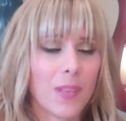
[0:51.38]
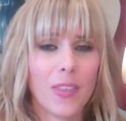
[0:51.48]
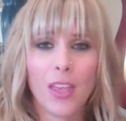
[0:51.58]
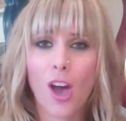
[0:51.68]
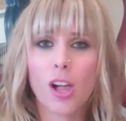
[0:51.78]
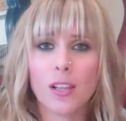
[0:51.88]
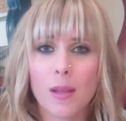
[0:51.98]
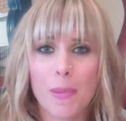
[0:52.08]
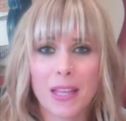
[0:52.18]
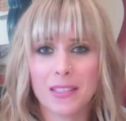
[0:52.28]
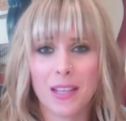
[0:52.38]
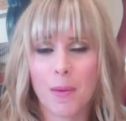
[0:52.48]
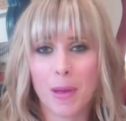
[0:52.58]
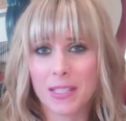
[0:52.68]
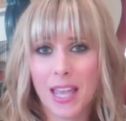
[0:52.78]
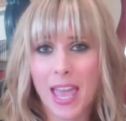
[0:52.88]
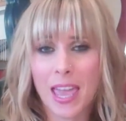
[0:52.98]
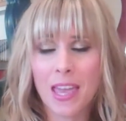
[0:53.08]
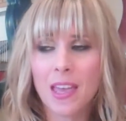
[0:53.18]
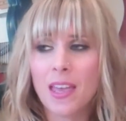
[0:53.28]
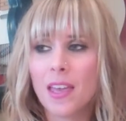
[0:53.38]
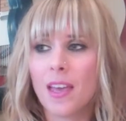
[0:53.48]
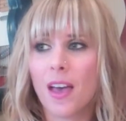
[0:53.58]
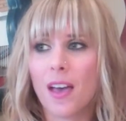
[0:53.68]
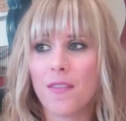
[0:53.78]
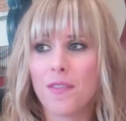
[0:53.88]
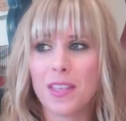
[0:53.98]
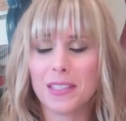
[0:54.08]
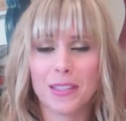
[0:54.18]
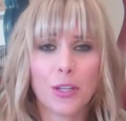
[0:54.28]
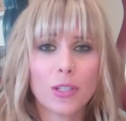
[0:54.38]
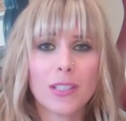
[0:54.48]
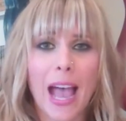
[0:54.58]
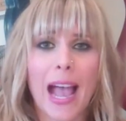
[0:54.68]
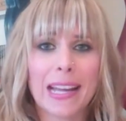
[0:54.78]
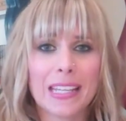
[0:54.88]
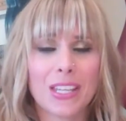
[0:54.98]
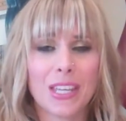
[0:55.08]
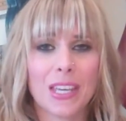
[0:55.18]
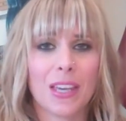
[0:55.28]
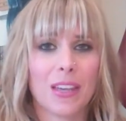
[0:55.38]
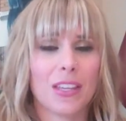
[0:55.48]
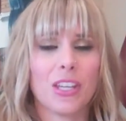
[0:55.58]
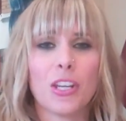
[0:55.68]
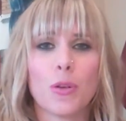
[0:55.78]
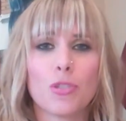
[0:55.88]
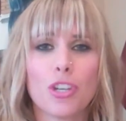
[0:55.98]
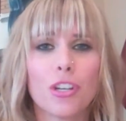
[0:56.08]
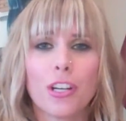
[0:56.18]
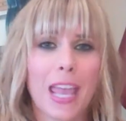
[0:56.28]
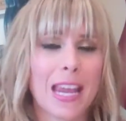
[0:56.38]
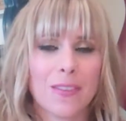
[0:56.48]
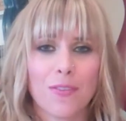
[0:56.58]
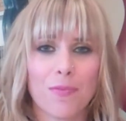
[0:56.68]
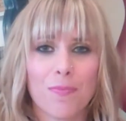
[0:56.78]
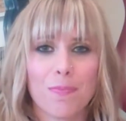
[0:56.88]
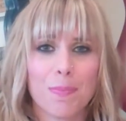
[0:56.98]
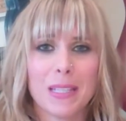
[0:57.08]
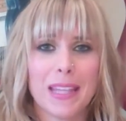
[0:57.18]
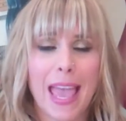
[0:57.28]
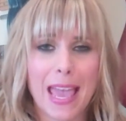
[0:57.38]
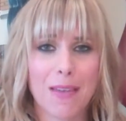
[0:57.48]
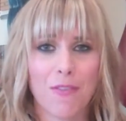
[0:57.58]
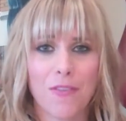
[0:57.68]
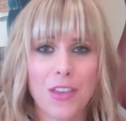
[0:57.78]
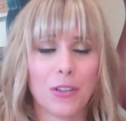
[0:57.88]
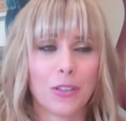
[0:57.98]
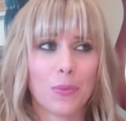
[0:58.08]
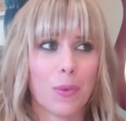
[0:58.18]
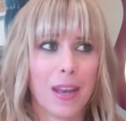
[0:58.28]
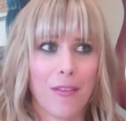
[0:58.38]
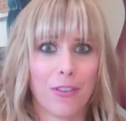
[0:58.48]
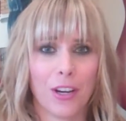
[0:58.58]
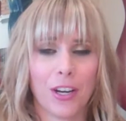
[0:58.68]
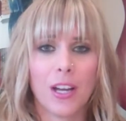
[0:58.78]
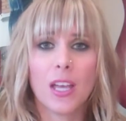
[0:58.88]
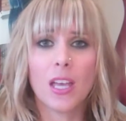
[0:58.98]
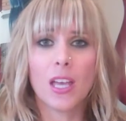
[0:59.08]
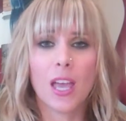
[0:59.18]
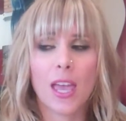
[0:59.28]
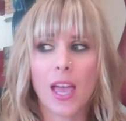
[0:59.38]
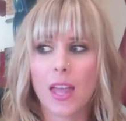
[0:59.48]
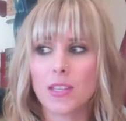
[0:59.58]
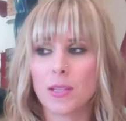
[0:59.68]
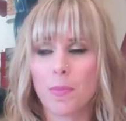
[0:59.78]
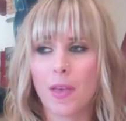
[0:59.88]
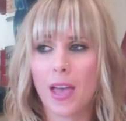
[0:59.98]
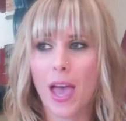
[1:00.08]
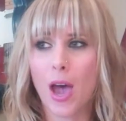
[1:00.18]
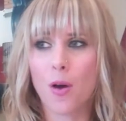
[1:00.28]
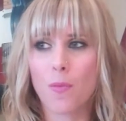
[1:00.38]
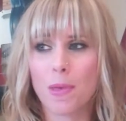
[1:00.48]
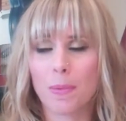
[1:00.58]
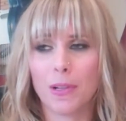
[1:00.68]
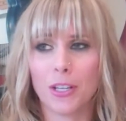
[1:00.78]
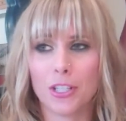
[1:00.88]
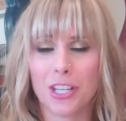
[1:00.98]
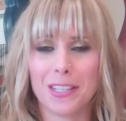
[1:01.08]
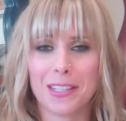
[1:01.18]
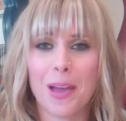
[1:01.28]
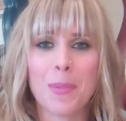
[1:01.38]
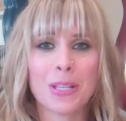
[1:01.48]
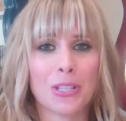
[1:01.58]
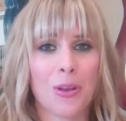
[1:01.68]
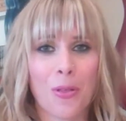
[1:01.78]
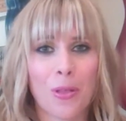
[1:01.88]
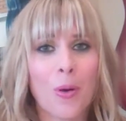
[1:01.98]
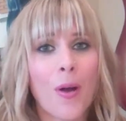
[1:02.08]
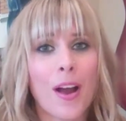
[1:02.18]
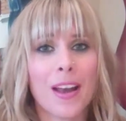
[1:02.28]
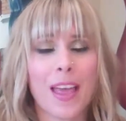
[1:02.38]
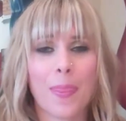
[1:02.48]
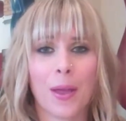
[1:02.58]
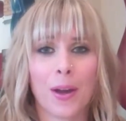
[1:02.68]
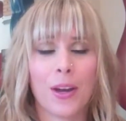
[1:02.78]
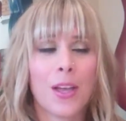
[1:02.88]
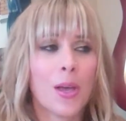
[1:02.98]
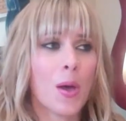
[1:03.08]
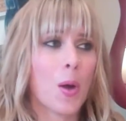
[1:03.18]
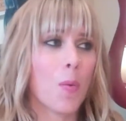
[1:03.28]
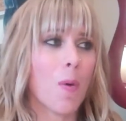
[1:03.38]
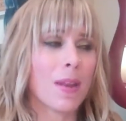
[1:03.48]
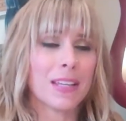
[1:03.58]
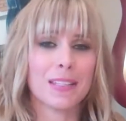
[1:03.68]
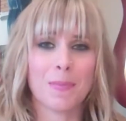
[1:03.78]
they call it a Ebates, of this little tiny, sugarcane Ebates field, whatever, and how people are just coming to know the Lord, and they're wanting to